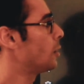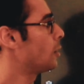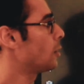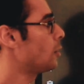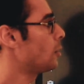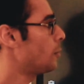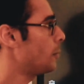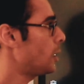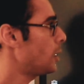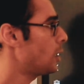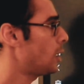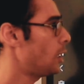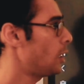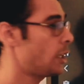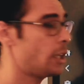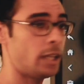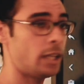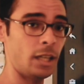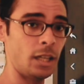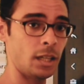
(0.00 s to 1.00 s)
You mean
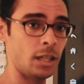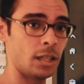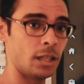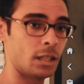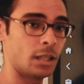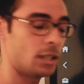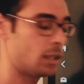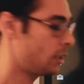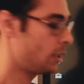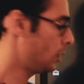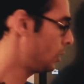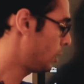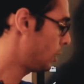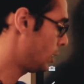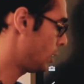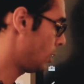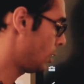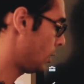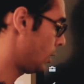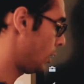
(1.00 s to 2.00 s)
here?
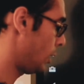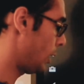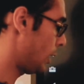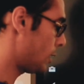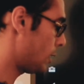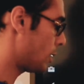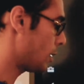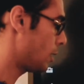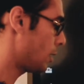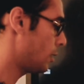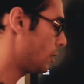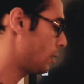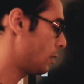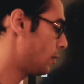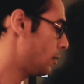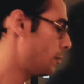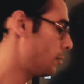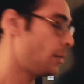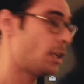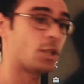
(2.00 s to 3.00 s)
Let's
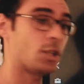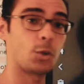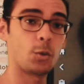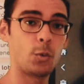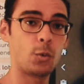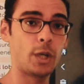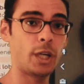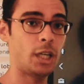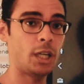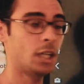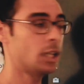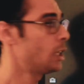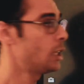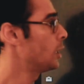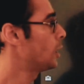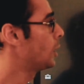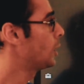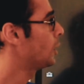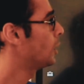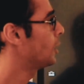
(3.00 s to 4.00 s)
make sure.
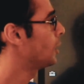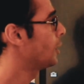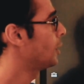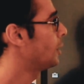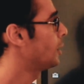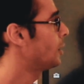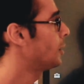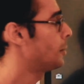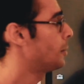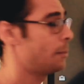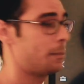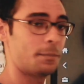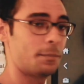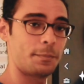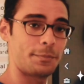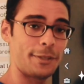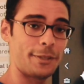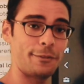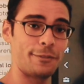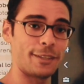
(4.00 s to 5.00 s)

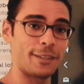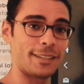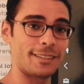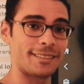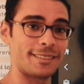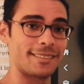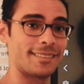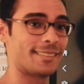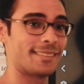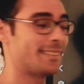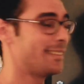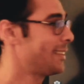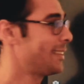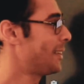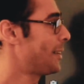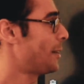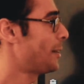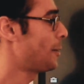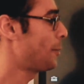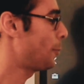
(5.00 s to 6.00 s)
Perfect.
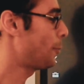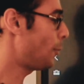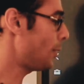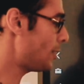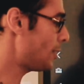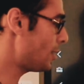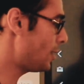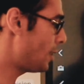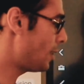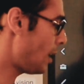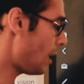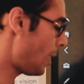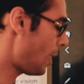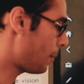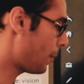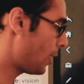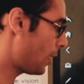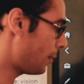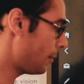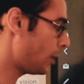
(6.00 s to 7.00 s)
What's the
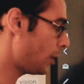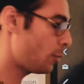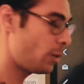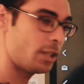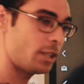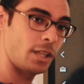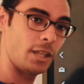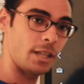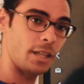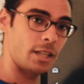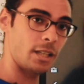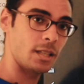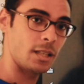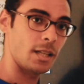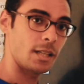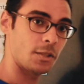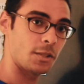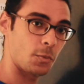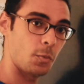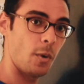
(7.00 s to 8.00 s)
upcoming one here?
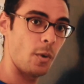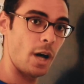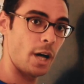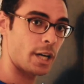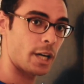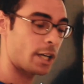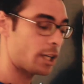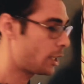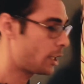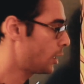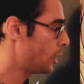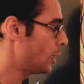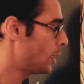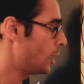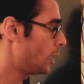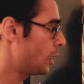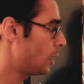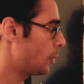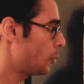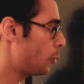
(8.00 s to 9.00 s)
It's water.
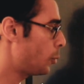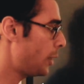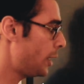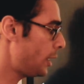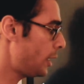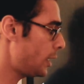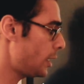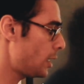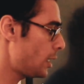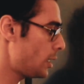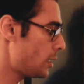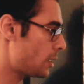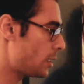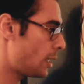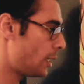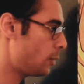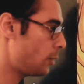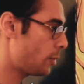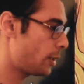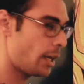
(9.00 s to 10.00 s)
Where is
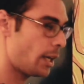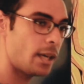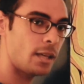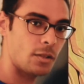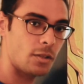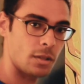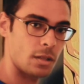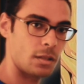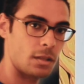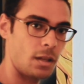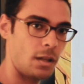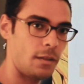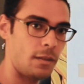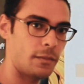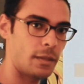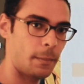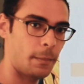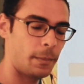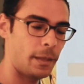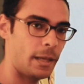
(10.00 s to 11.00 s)
the location
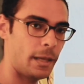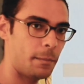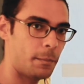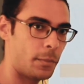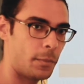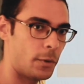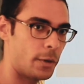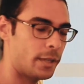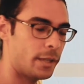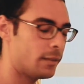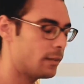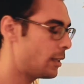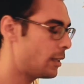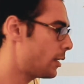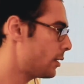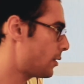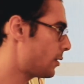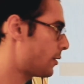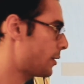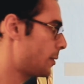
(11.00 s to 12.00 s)
of the plant part
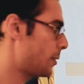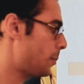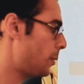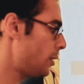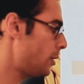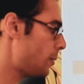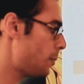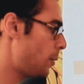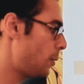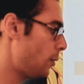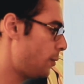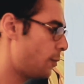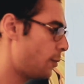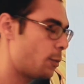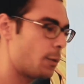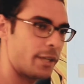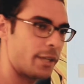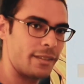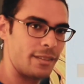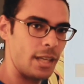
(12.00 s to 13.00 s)
that is responsible
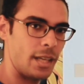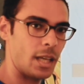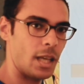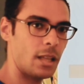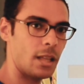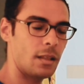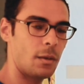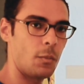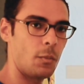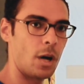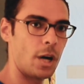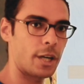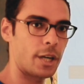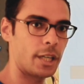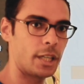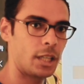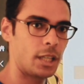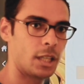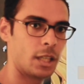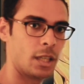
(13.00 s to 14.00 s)
for taking the
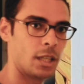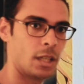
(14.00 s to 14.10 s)
water?